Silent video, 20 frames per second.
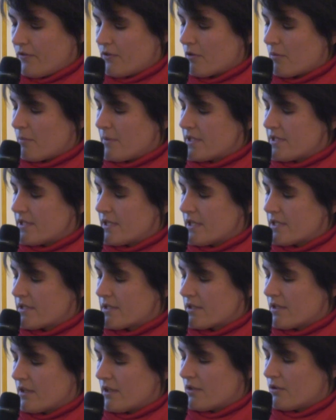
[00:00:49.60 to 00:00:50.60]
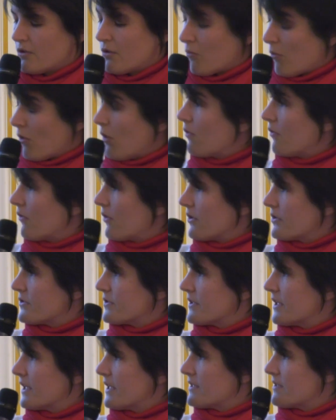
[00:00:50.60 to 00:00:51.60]
your business and your
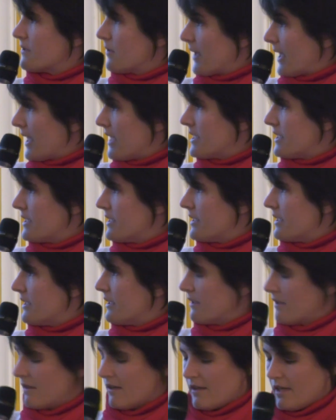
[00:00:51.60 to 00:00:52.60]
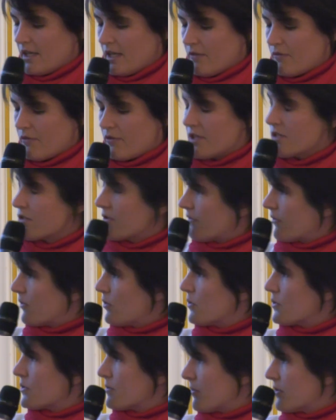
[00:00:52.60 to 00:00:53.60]
workforce is located in France, of
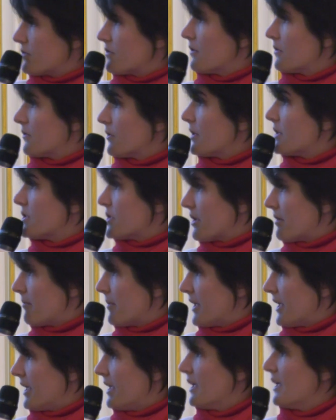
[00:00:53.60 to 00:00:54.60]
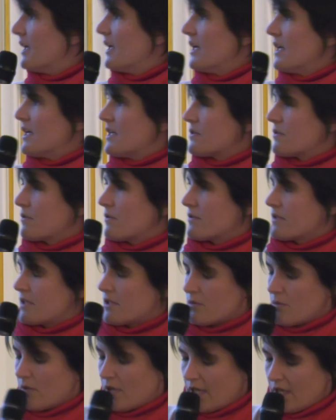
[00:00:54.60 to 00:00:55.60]
course, but also in Germany. So
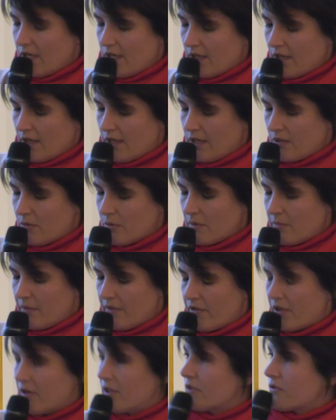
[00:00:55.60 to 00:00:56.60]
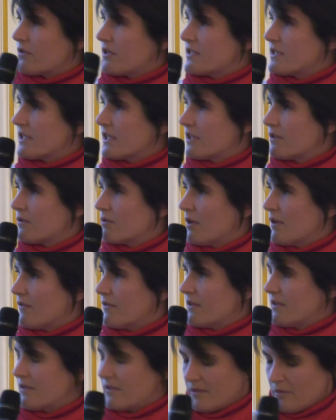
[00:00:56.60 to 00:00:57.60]
that's why it will be very interesting to have
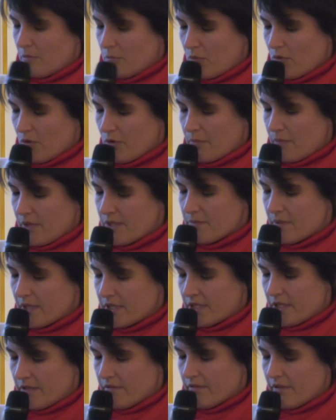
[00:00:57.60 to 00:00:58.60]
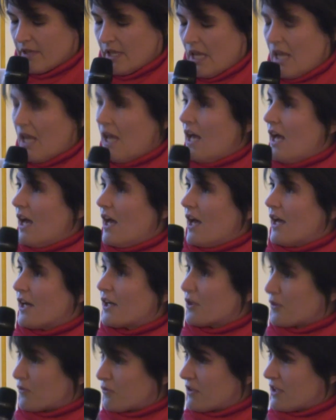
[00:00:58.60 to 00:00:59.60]
this broad perspective.
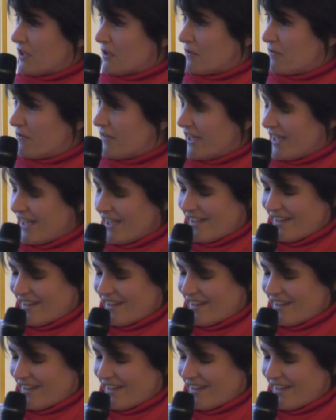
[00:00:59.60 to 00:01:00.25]
Gottfried Ludewig,